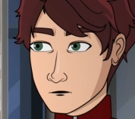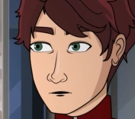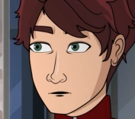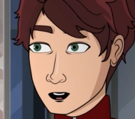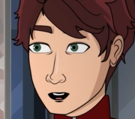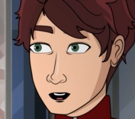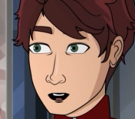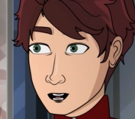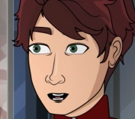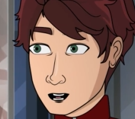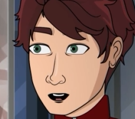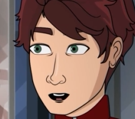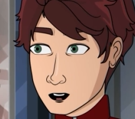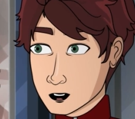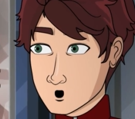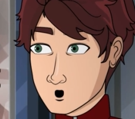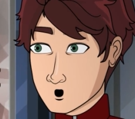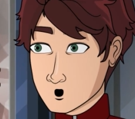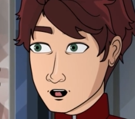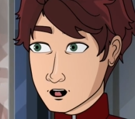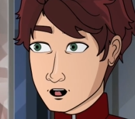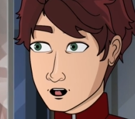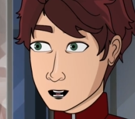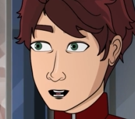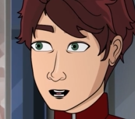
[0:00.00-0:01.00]
That and a
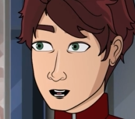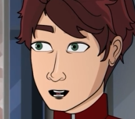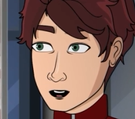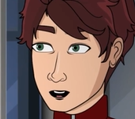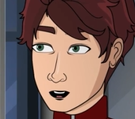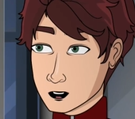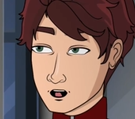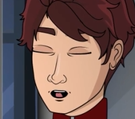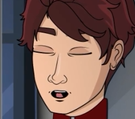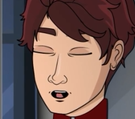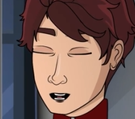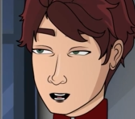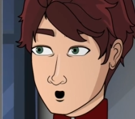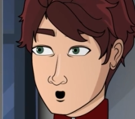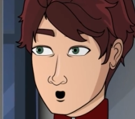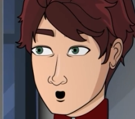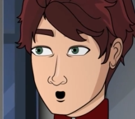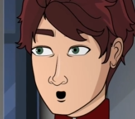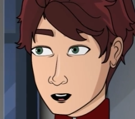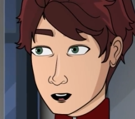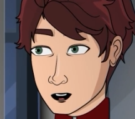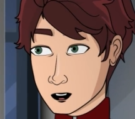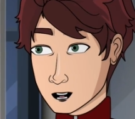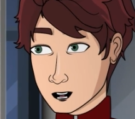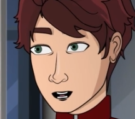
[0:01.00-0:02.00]
college degree will get you
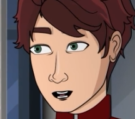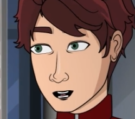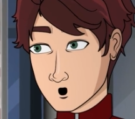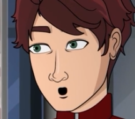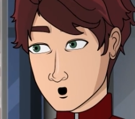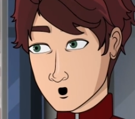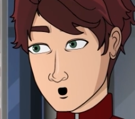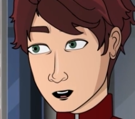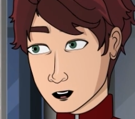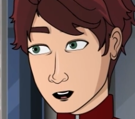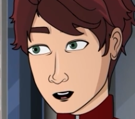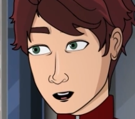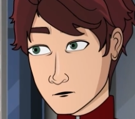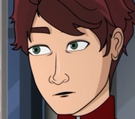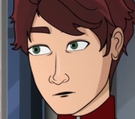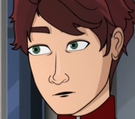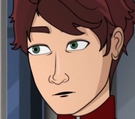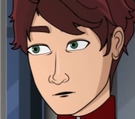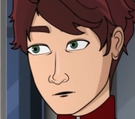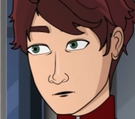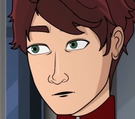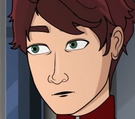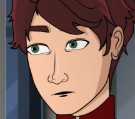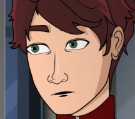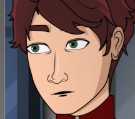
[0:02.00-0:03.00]
jack squat,
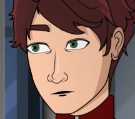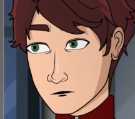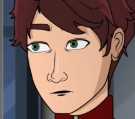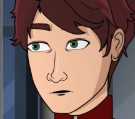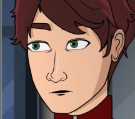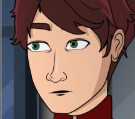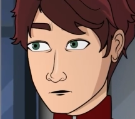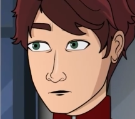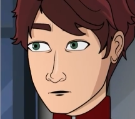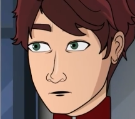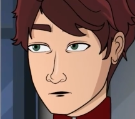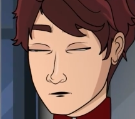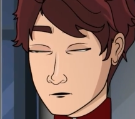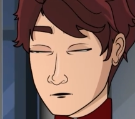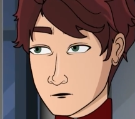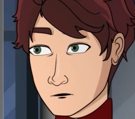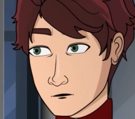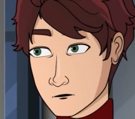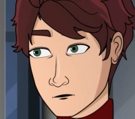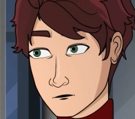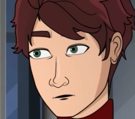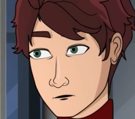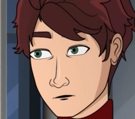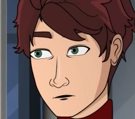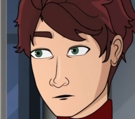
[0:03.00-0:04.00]
I say,
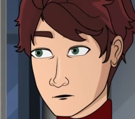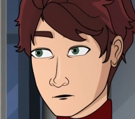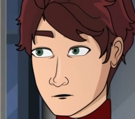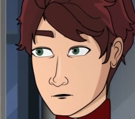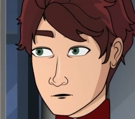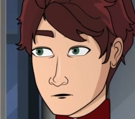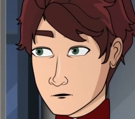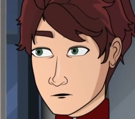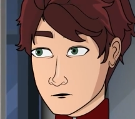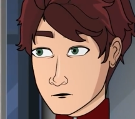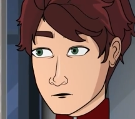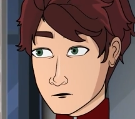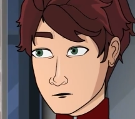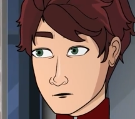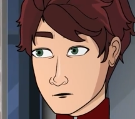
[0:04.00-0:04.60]
shaking my head.